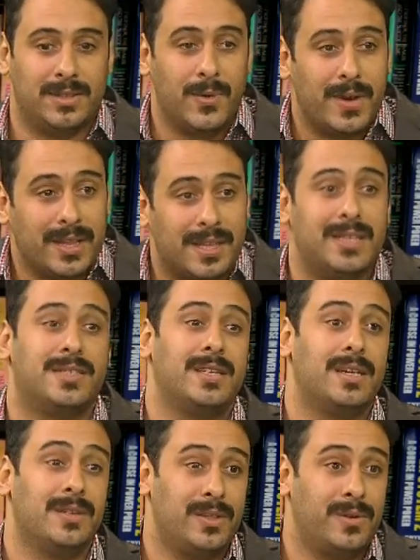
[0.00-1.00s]
during this
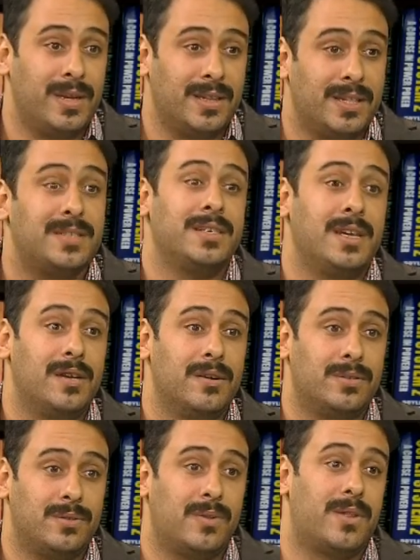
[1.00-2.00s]

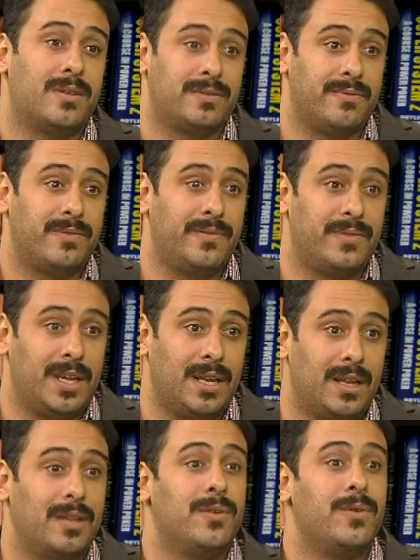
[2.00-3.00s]
year,
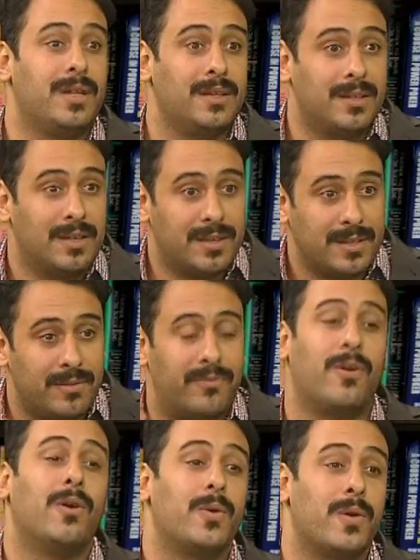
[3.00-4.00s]
2015, and during the
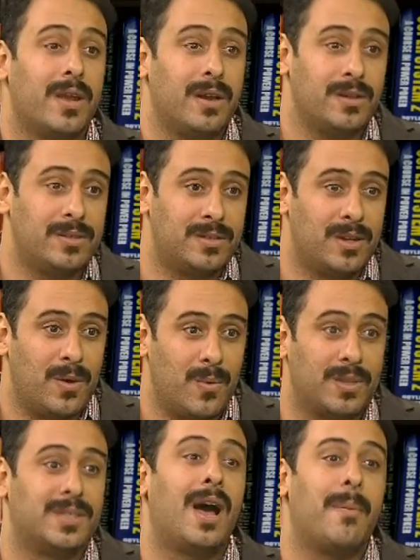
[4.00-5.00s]
following years,
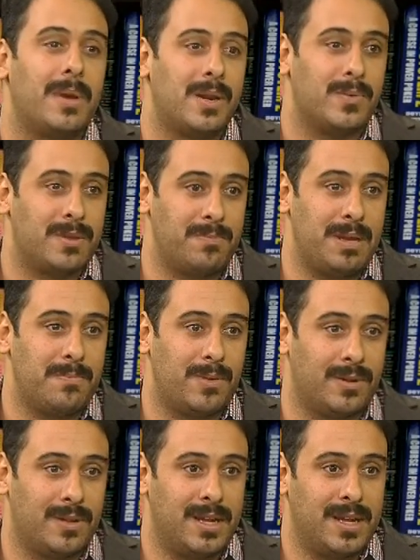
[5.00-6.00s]
what's happening with people.